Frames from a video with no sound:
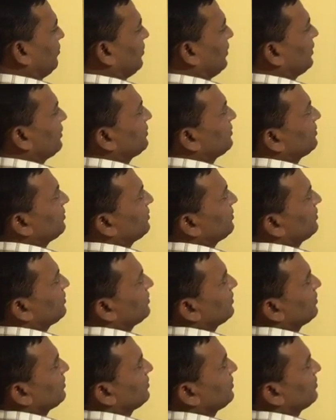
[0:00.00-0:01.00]
plus
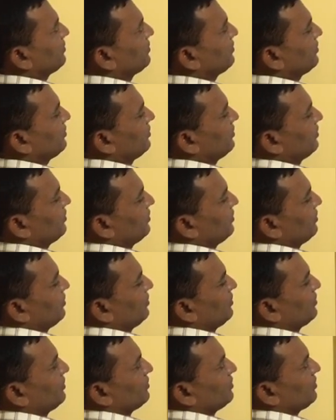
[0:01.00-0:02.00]

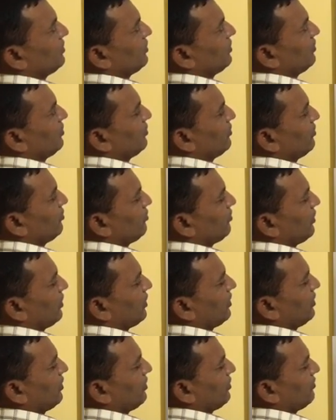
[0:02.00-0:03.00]
0
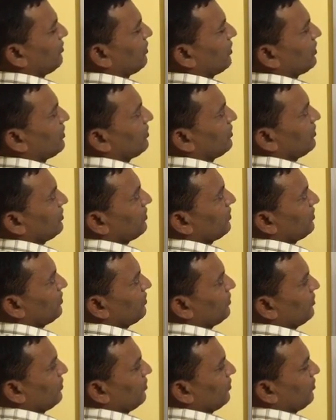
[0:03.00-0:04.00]
1 1
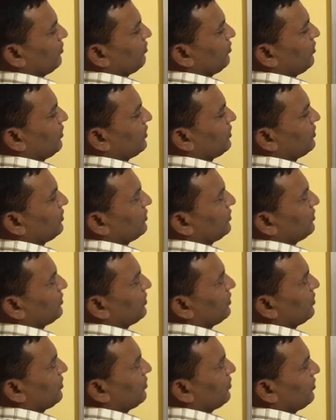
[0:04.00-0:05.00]
1
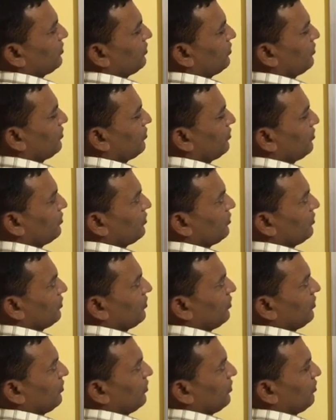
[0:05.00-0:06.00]
0 2
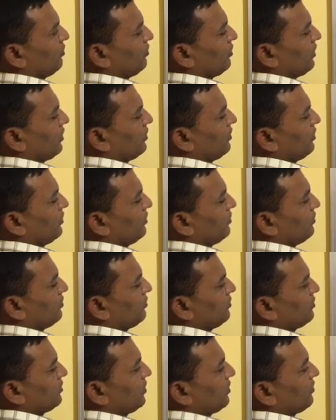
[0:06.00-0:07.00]
1
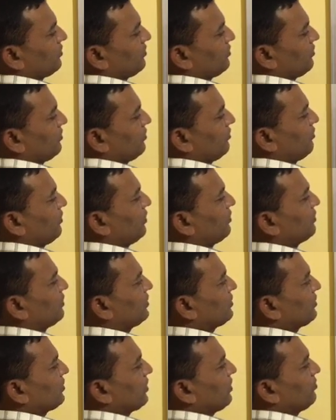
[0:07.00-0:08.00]
2 0. We have
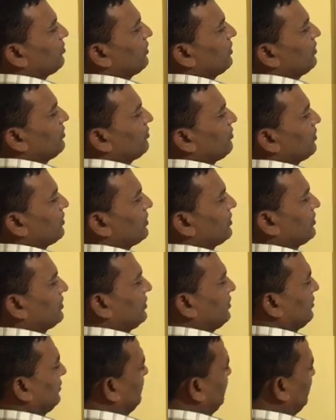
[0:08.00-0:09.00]
just copied what
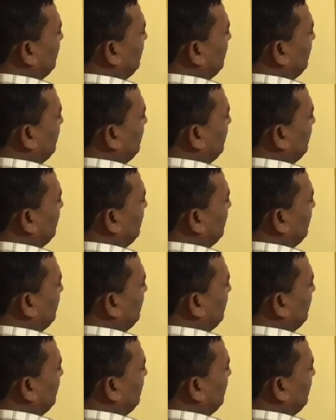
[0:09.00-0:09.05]
is it,